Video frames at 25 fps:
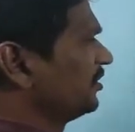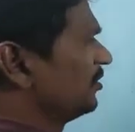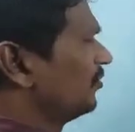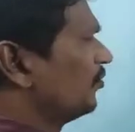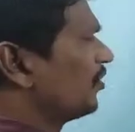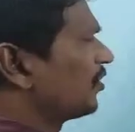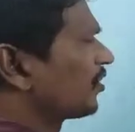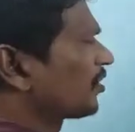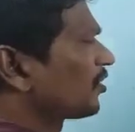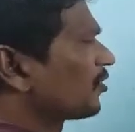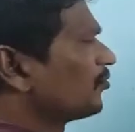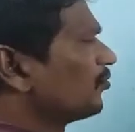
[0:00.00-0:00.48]

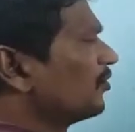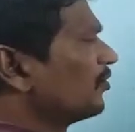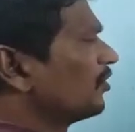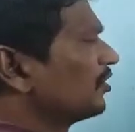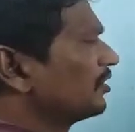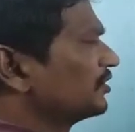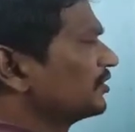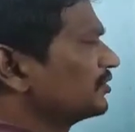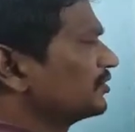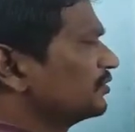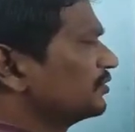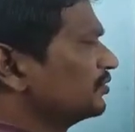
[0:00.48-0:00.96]
water
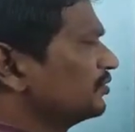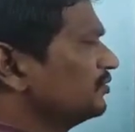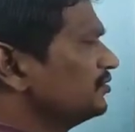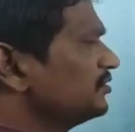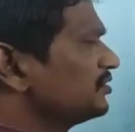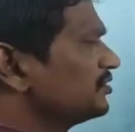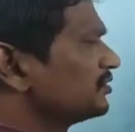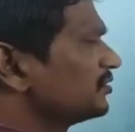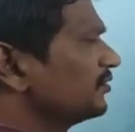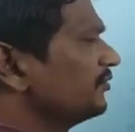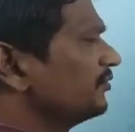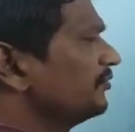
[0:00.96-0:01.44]

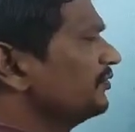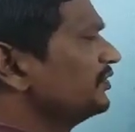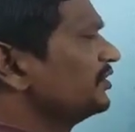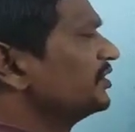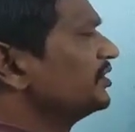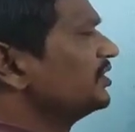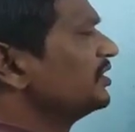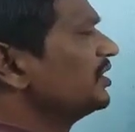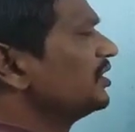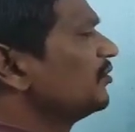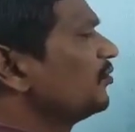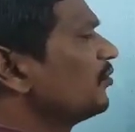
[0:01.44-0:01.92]
molecules,
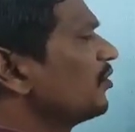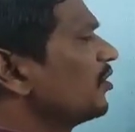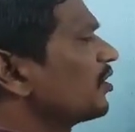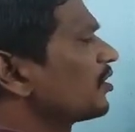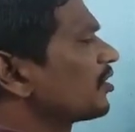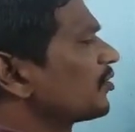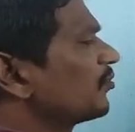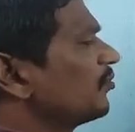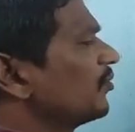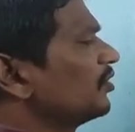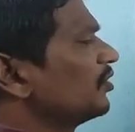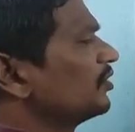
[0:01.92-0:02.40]
within the
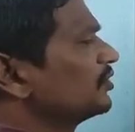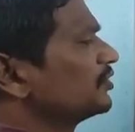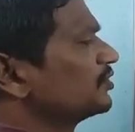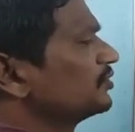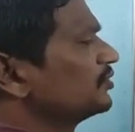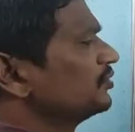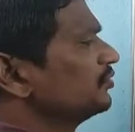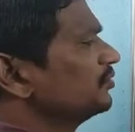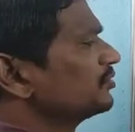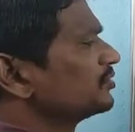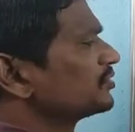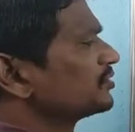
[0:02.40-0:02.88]
water
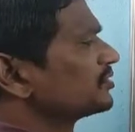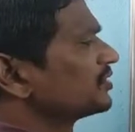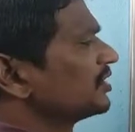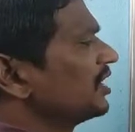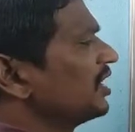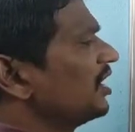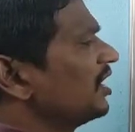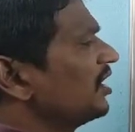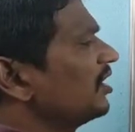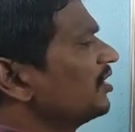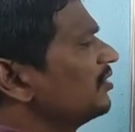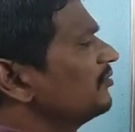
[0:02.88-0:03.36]
molecules
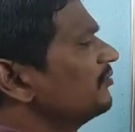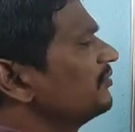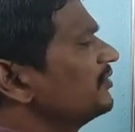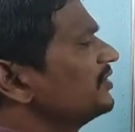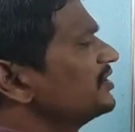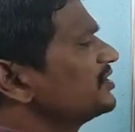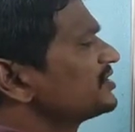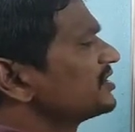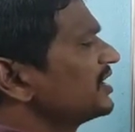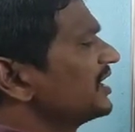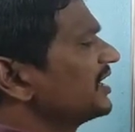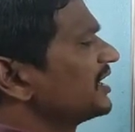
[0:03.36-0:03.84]

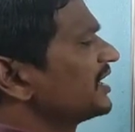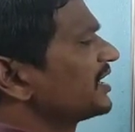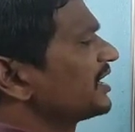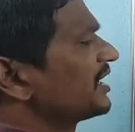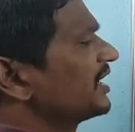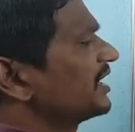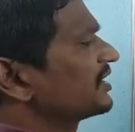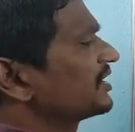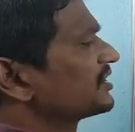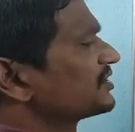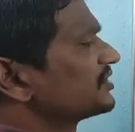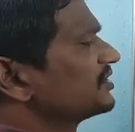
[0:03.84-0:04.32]
always
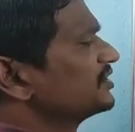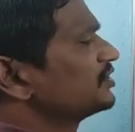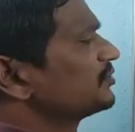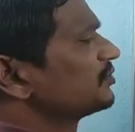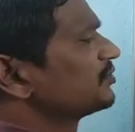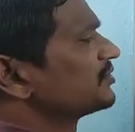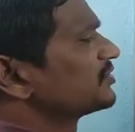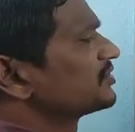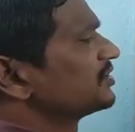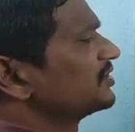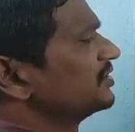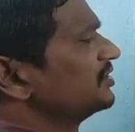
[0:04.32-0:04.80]
attraction is
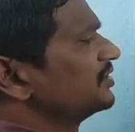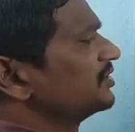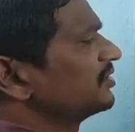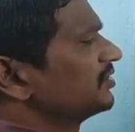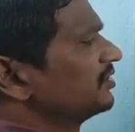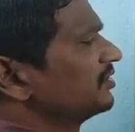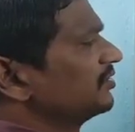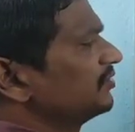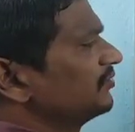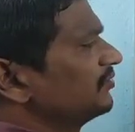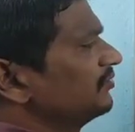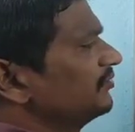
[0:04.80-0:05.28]
present.
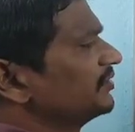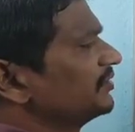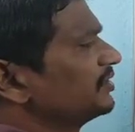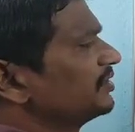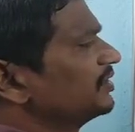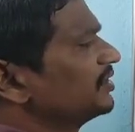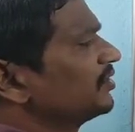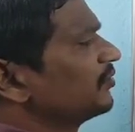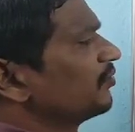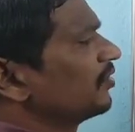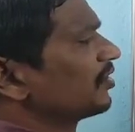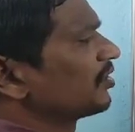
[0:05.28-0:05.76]

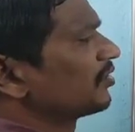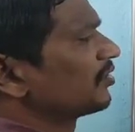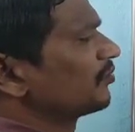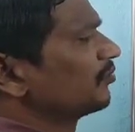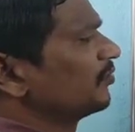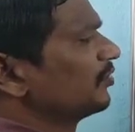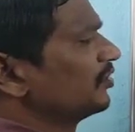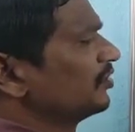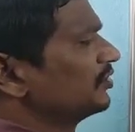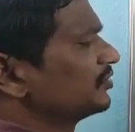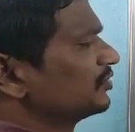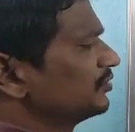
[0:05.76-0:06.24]
Within the water
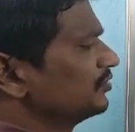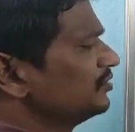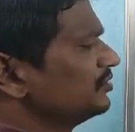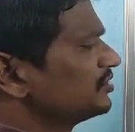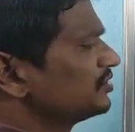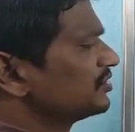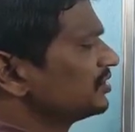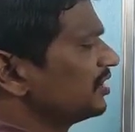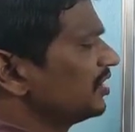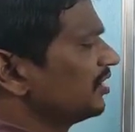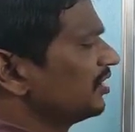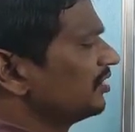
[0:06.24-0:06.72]

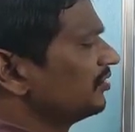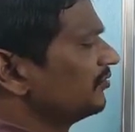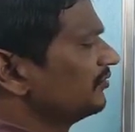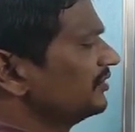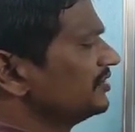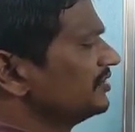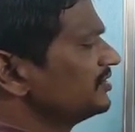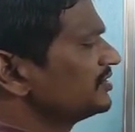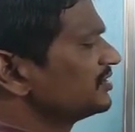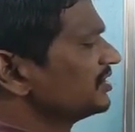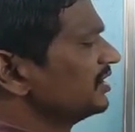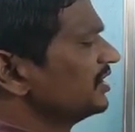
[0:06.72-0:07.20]
molecules
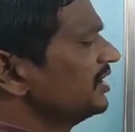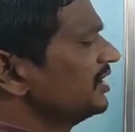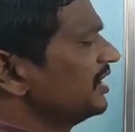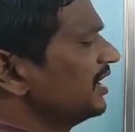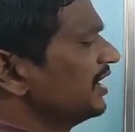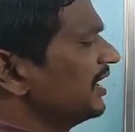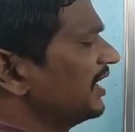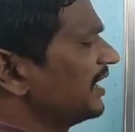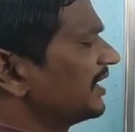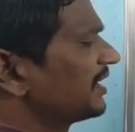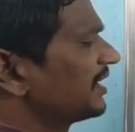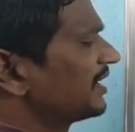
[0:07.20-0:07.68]
always
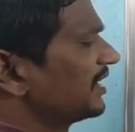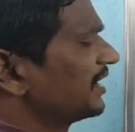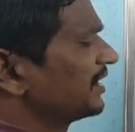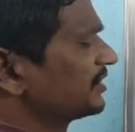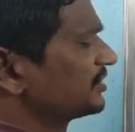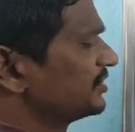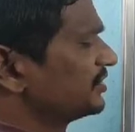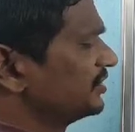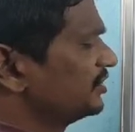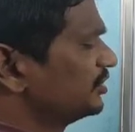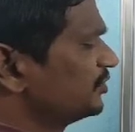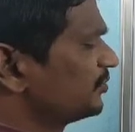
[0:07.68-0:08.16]

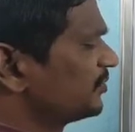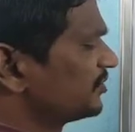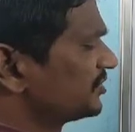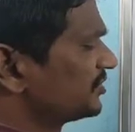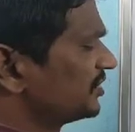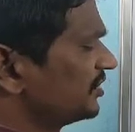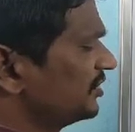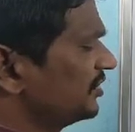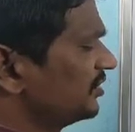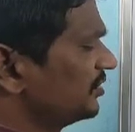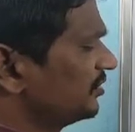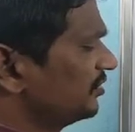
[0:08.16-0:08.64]
attraction is
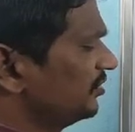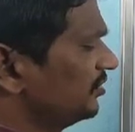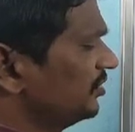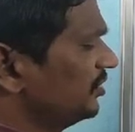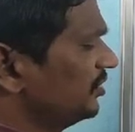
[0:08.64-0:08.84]
present.